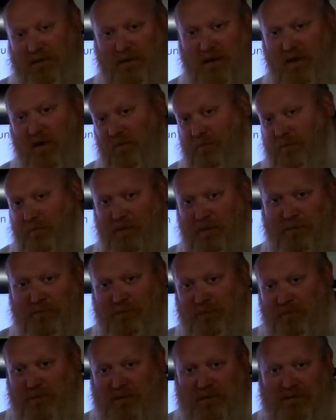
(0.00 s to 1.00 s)
open up
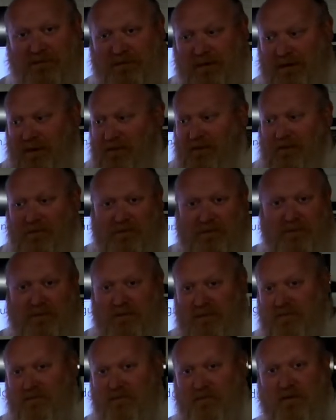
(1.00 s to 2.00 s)
your container,
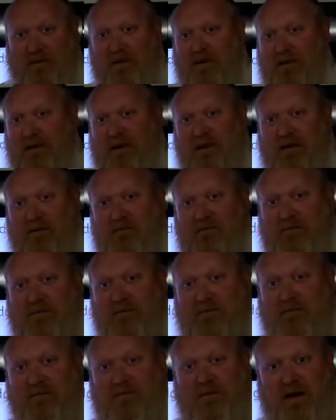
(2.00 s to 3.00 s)
get your gun out?
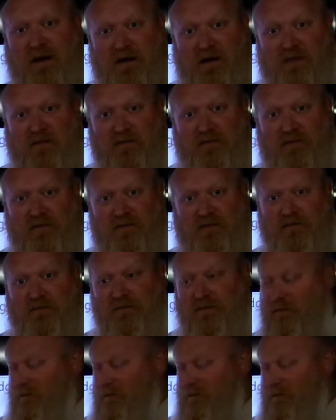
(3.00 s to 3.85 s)
No.